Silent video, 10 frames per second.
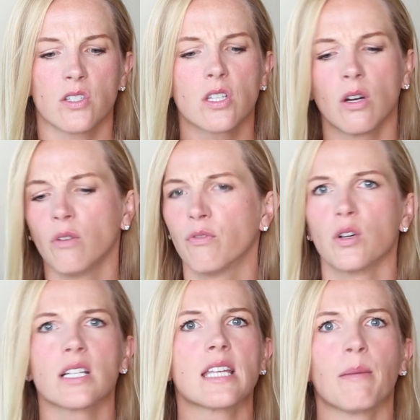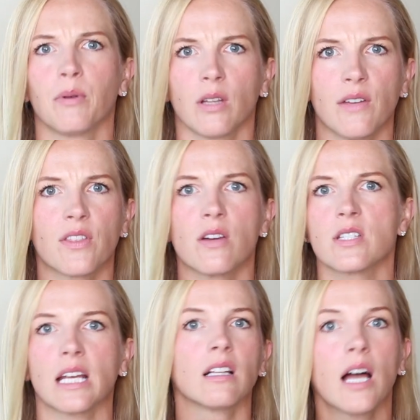So for example, if
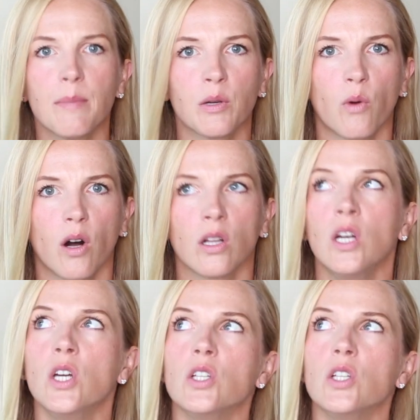there's a climbing wall,